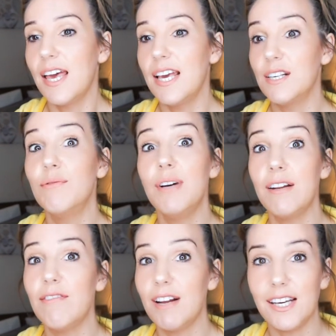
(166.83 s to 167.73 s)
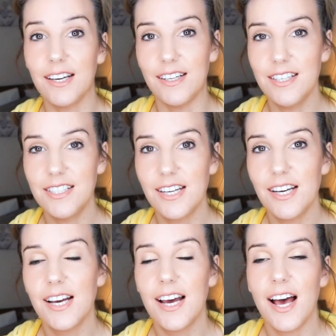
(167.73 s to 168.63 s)
is really good.
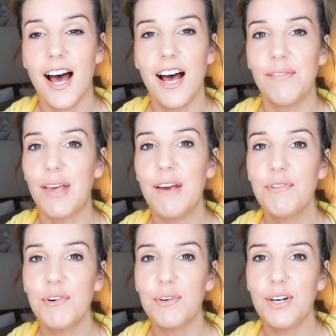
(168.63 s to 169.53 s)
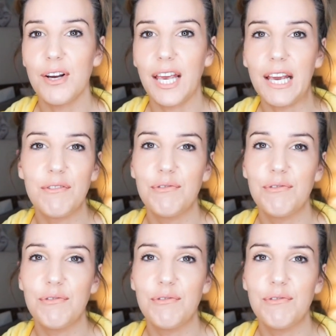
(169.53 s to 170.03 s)
If you're looking